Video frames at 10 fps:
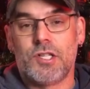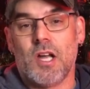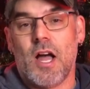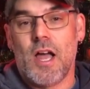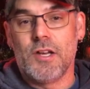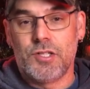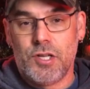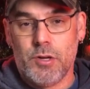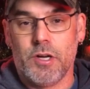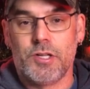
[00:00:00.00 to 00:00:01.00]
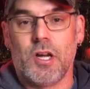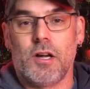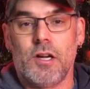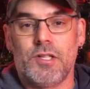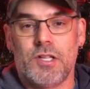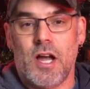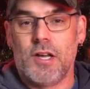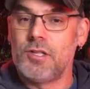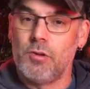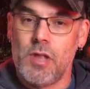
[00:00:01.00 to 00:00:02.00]
size to your sucker
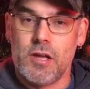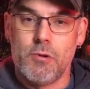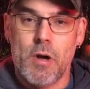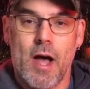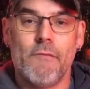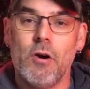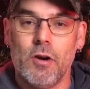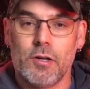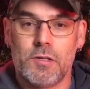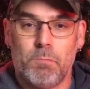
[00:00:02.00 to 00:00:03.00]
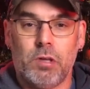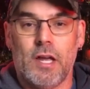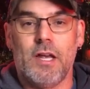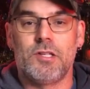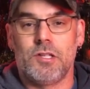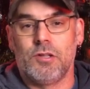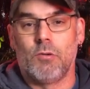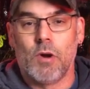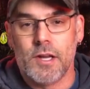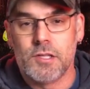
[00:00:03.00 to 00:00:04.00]
size so that you have hooks placed in the
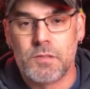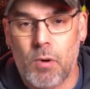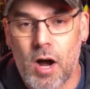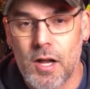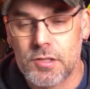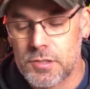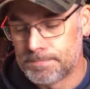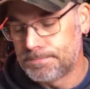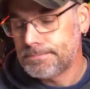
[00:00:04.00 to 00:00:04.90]
right spots.